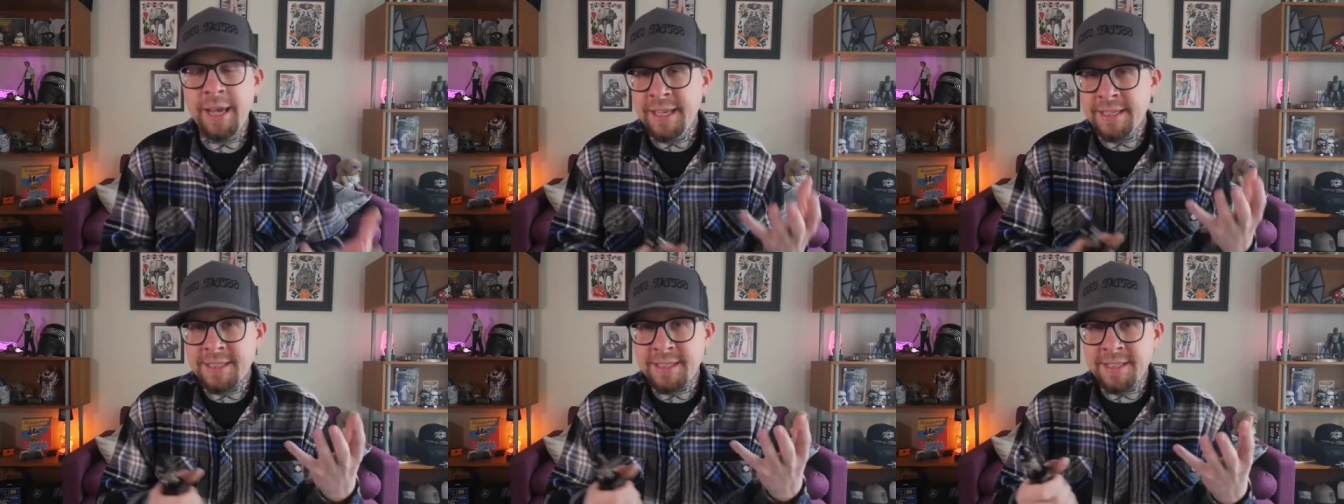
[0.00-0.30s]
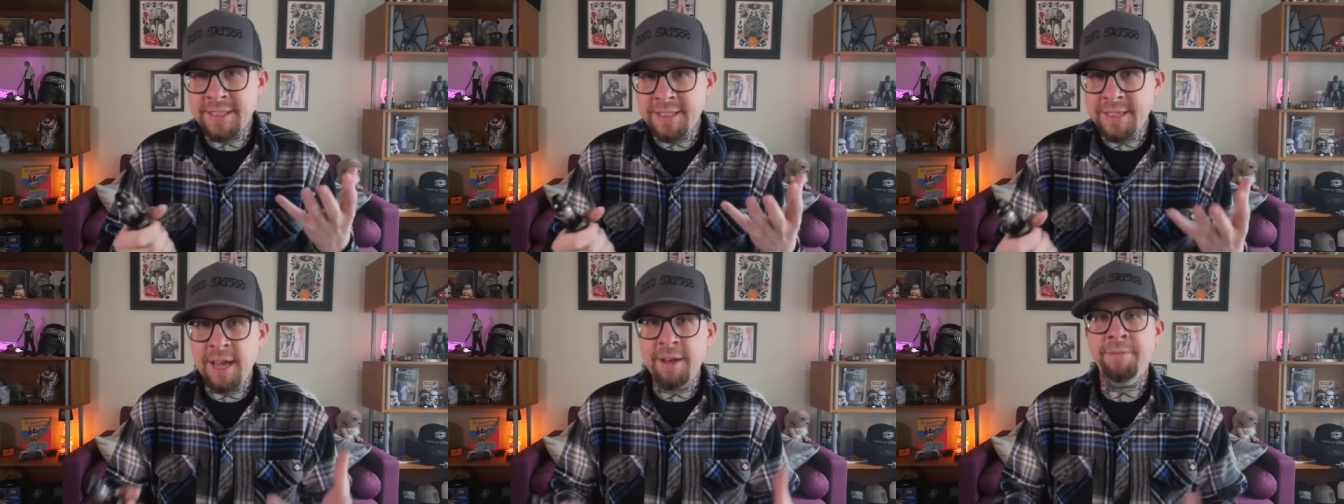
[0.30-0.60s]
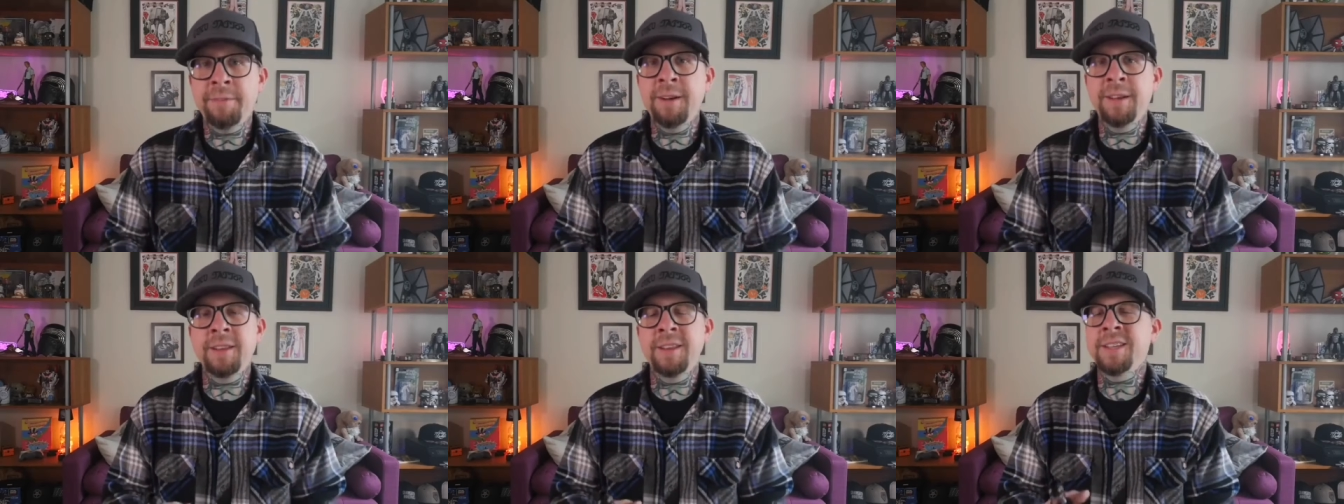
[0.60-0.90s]
it's
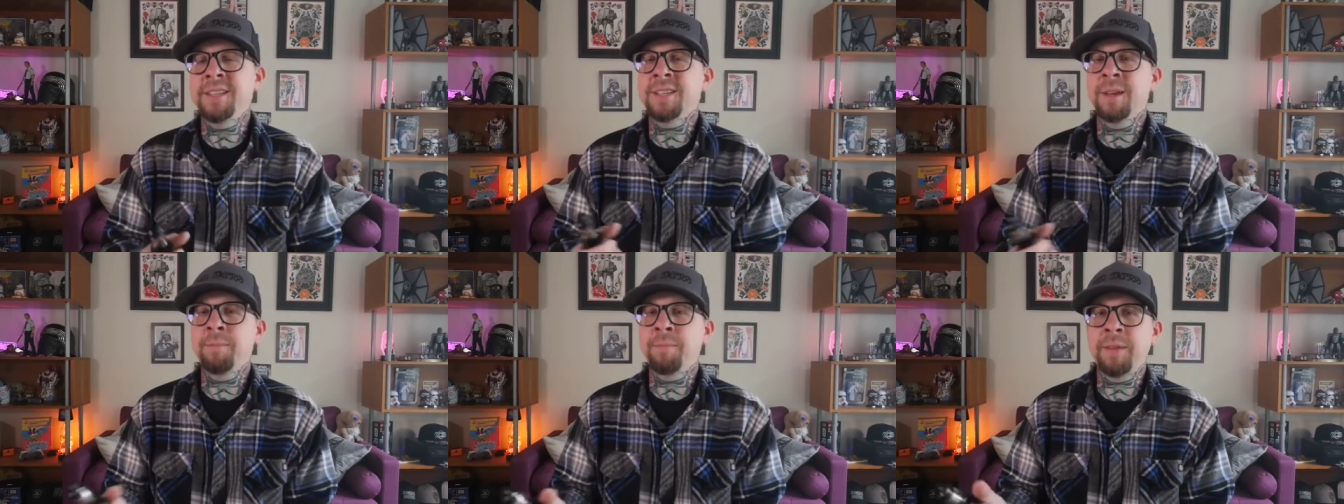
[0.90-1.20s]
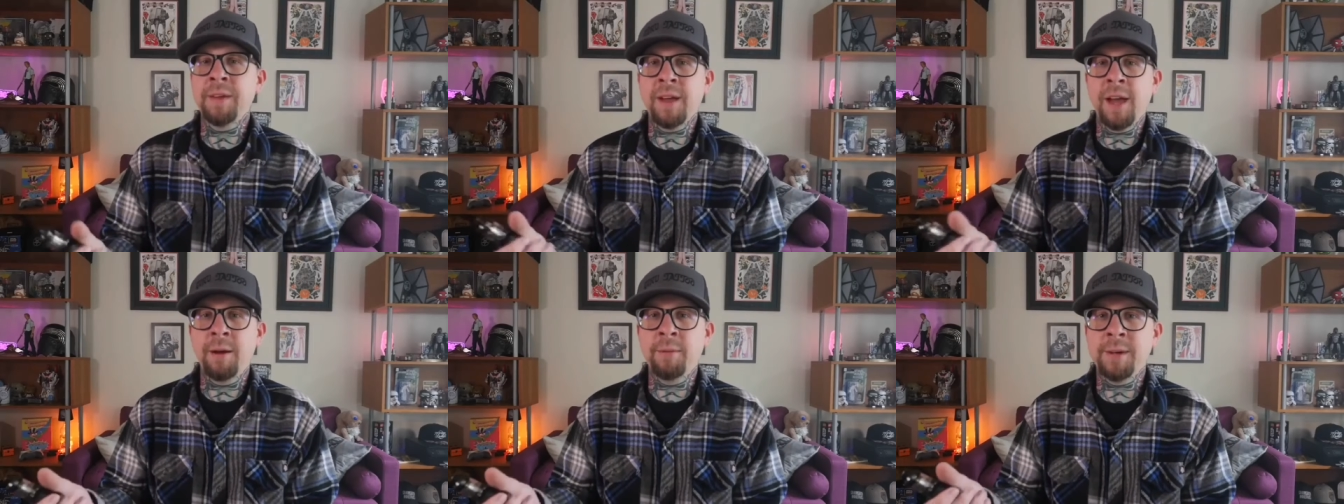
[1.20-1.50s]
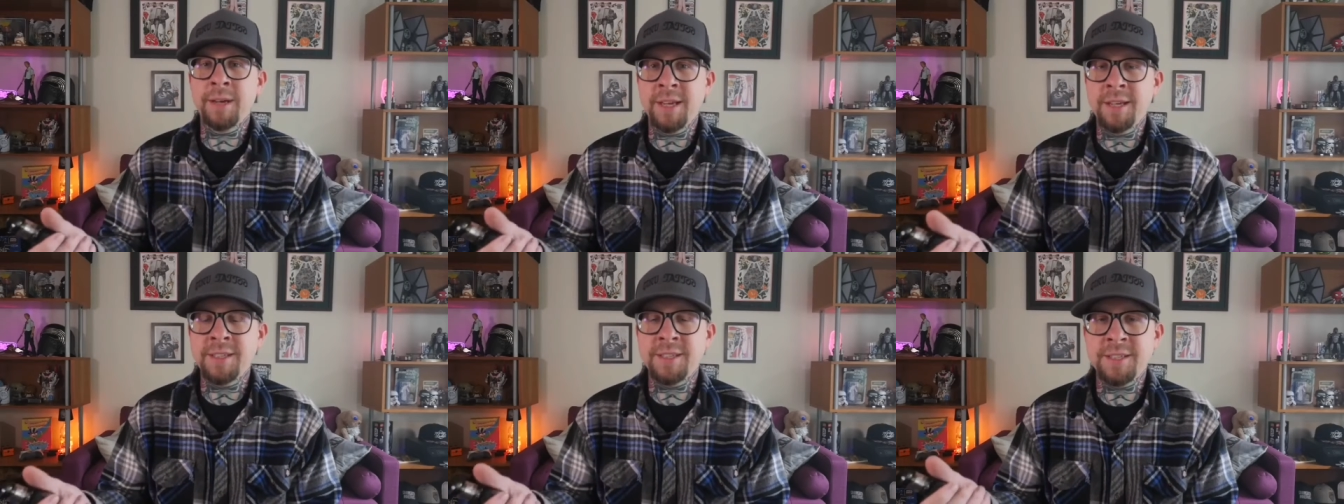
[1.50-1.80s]
definitely something I
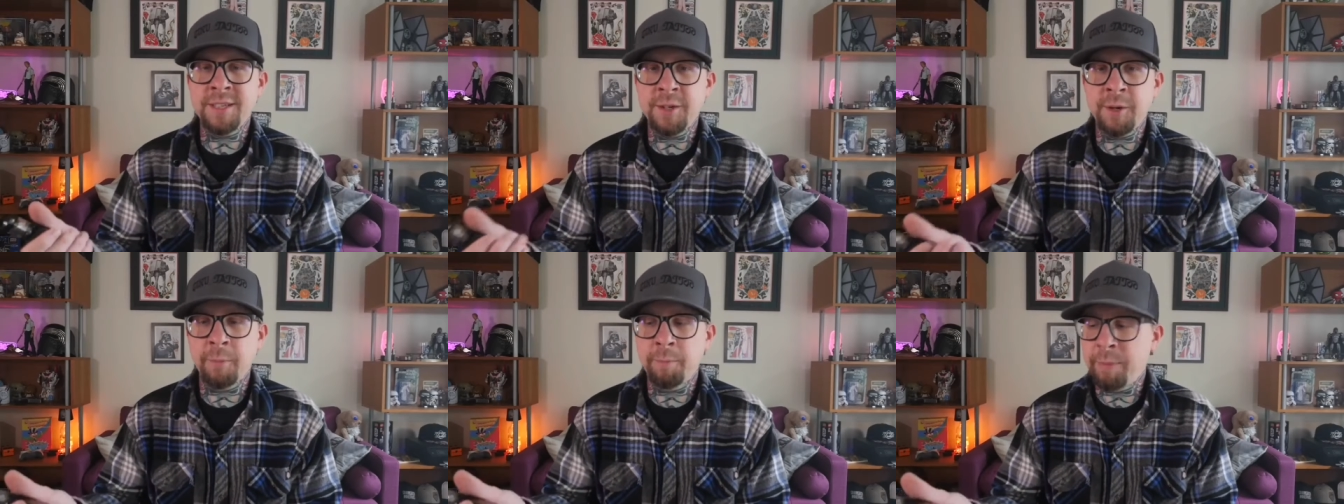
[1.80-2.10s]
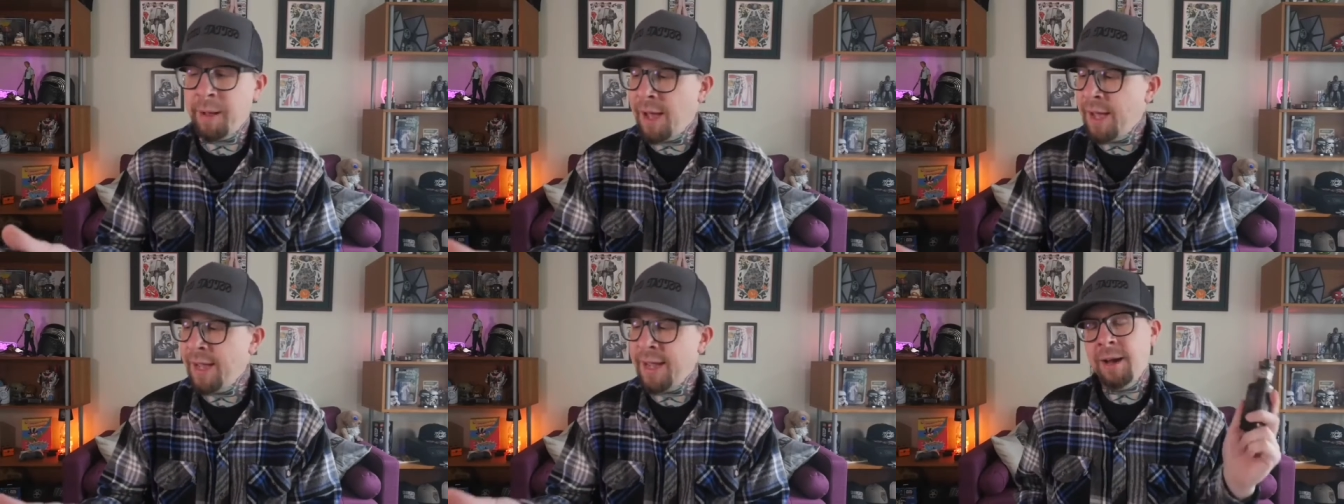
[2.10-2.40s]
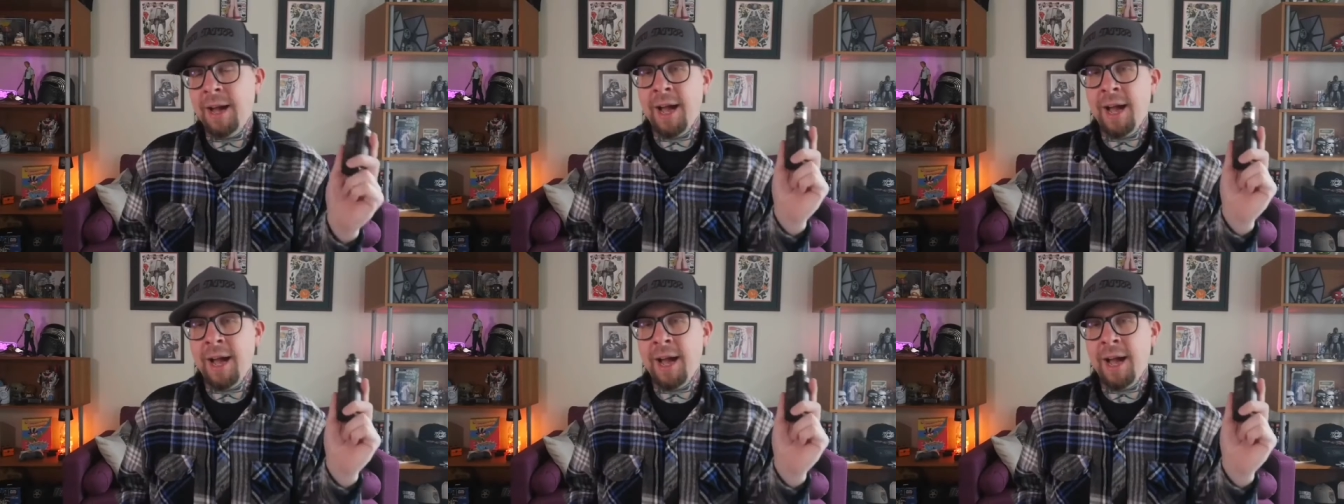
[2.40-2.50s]
would consider buying.